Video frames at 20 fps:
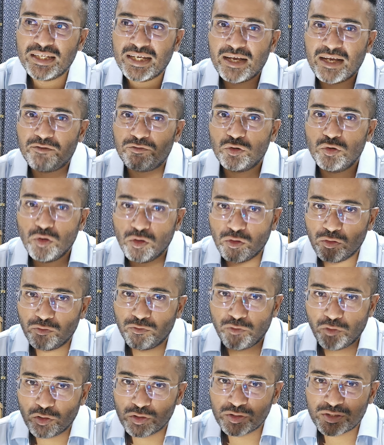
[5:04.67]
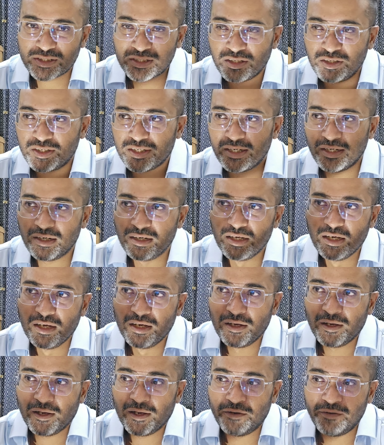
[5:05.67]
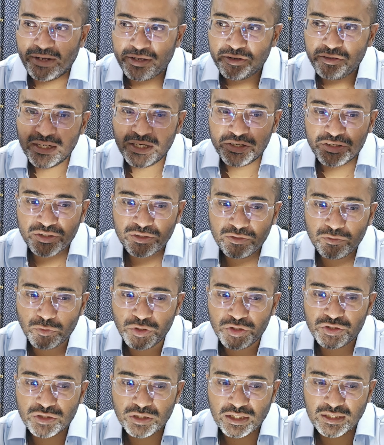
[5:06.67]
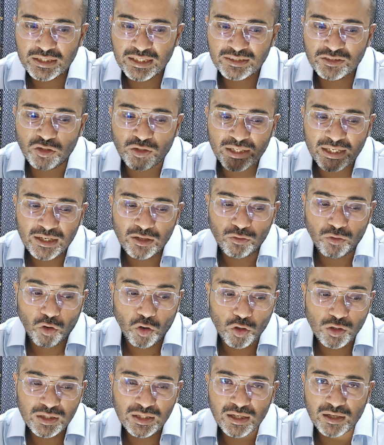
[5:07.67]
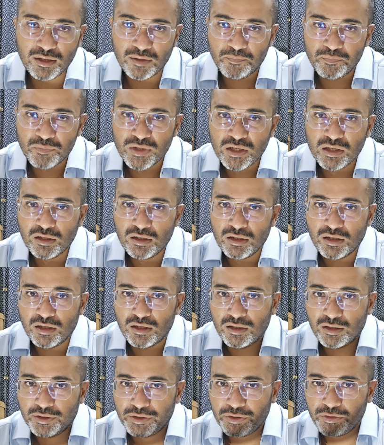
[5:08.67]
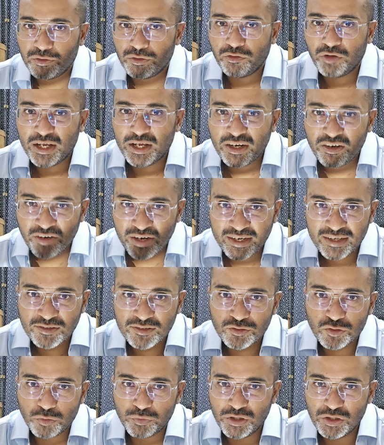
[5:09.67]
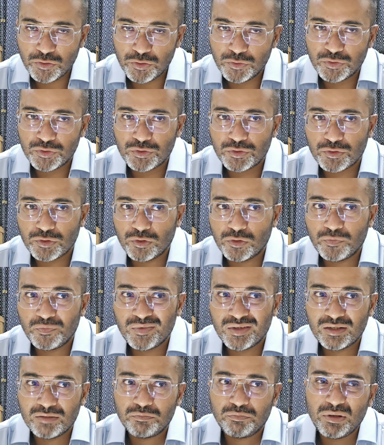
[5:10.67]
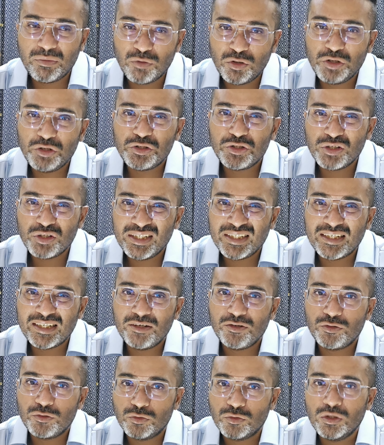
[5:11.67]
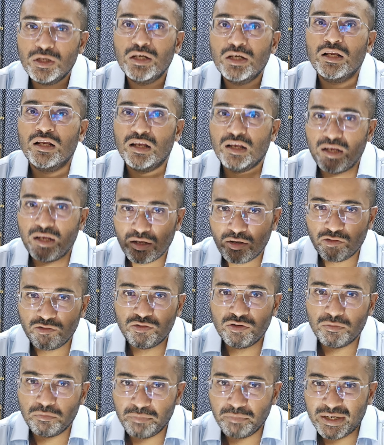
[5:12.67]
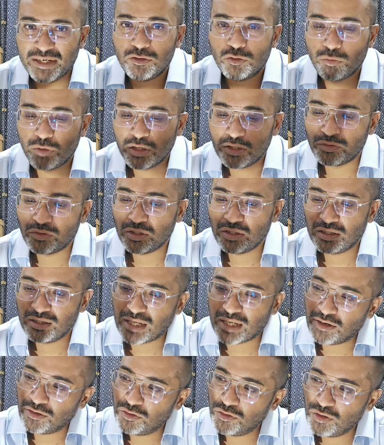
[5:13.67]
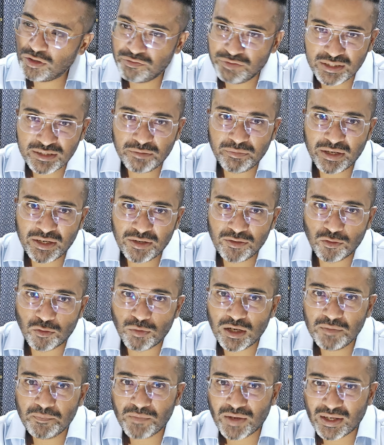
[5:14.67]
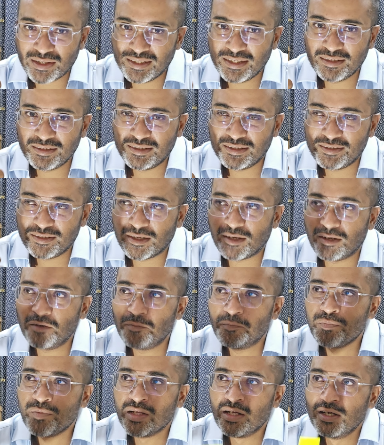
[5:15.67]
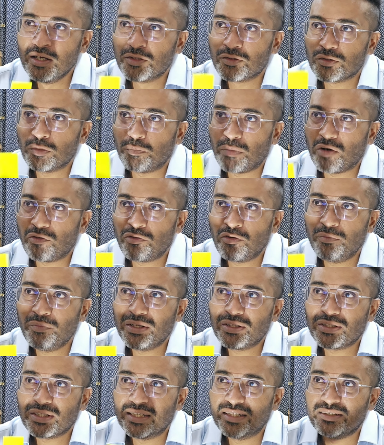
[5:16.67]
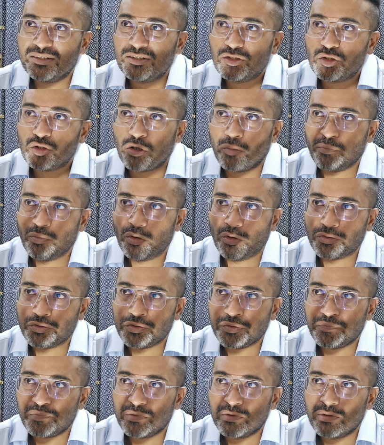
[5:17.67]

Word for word: they have to go for certain regulation which does not allow all the ingredients to be used. So people usually tend to love made in Oman. So I don't know if these are made in Oman. I think these are. So performance is top notch.